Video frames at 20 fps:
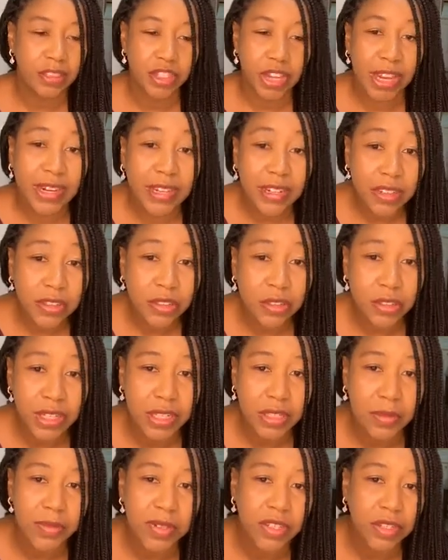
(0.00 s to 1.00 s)
genital
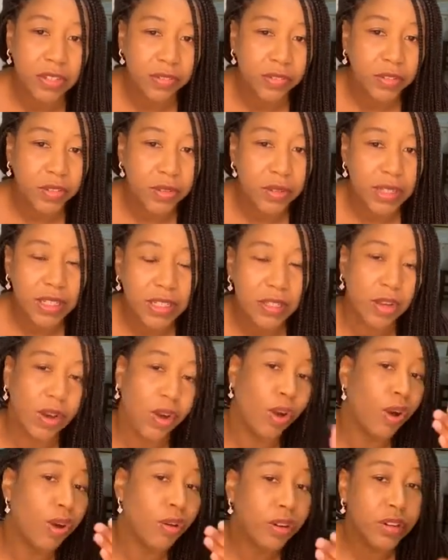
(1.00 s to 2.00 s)
transmission of fluids,
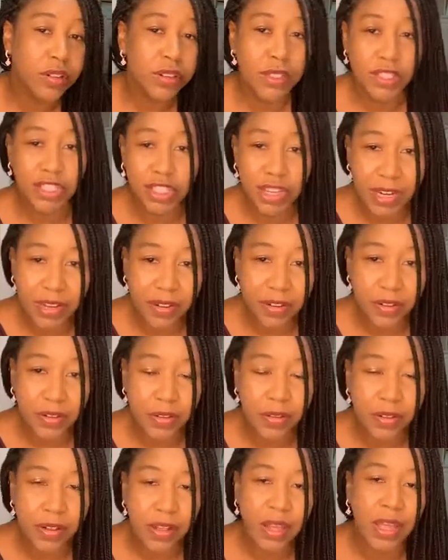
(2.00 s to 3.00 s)
oral to
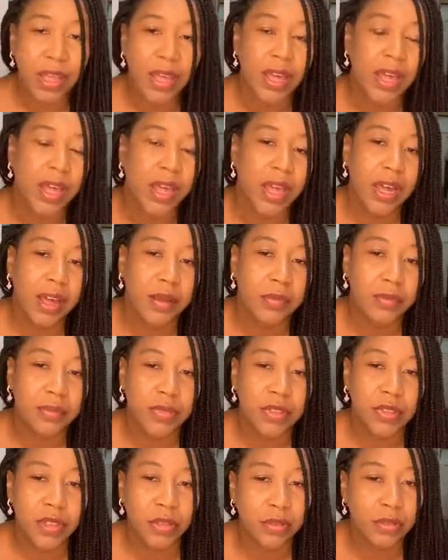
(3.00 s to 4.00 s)
genital,
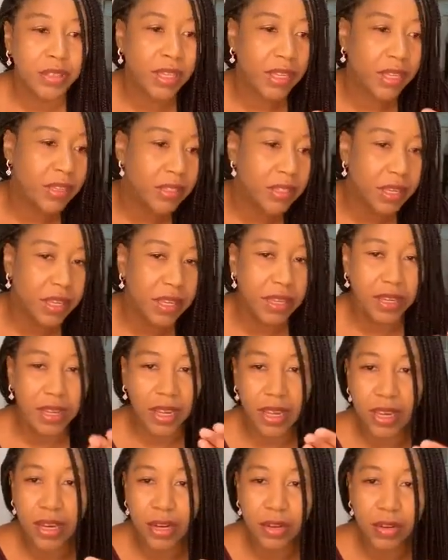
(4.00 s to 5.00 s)
so kissing,
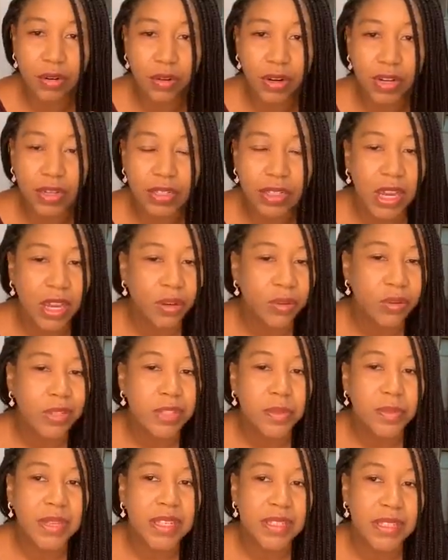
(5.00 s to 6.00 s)
intercourse,
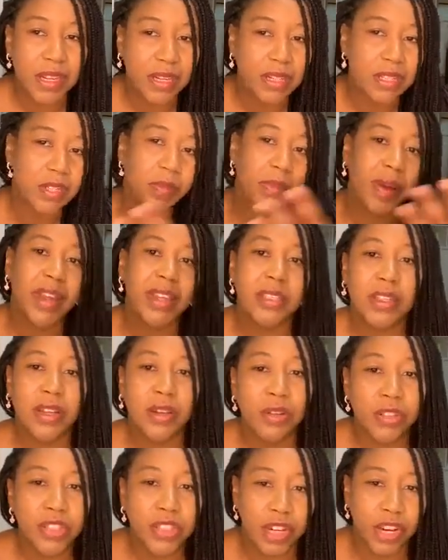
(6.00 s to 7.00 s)
which means that it spans the
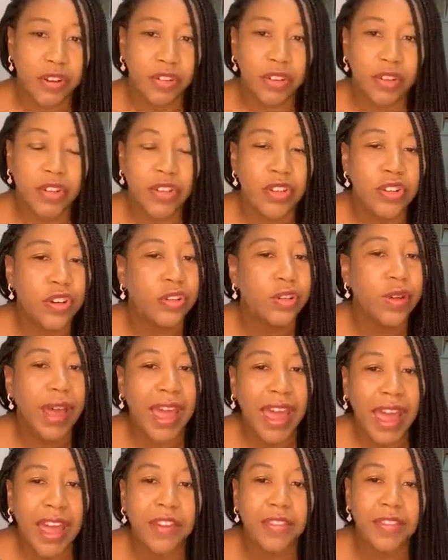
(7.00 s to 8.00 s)
whole general. You don't
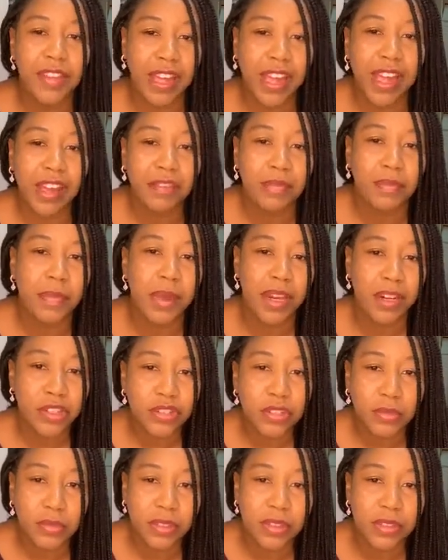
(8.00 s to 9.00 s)
have to have
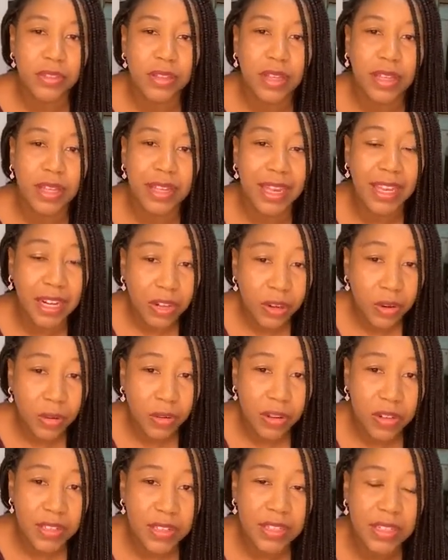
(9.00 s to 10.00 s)
penetrable
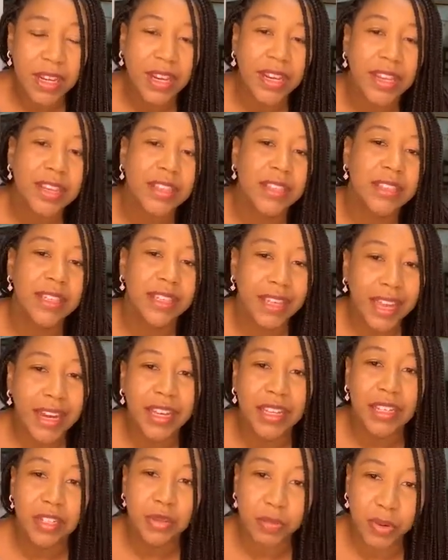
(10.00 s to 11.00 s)
intercourse to
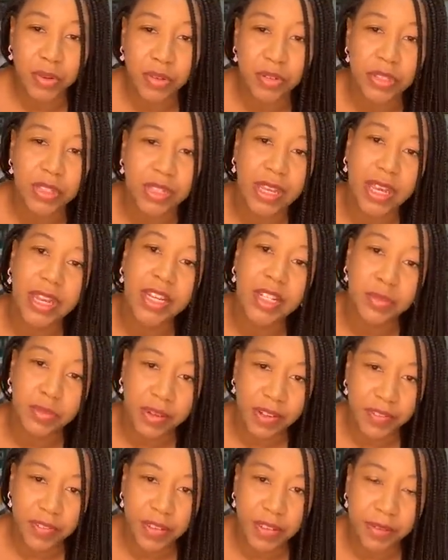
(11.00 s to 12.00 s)
get exposed to
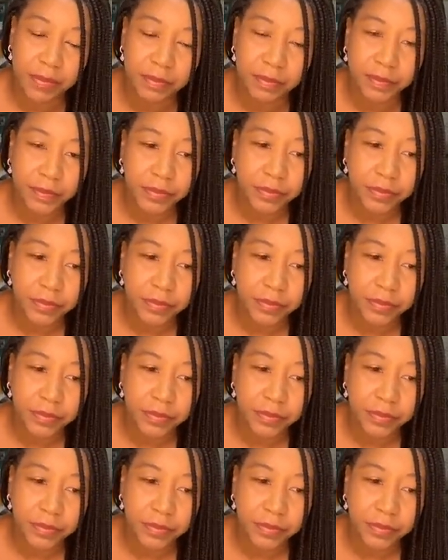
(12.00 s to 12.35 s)
HPV.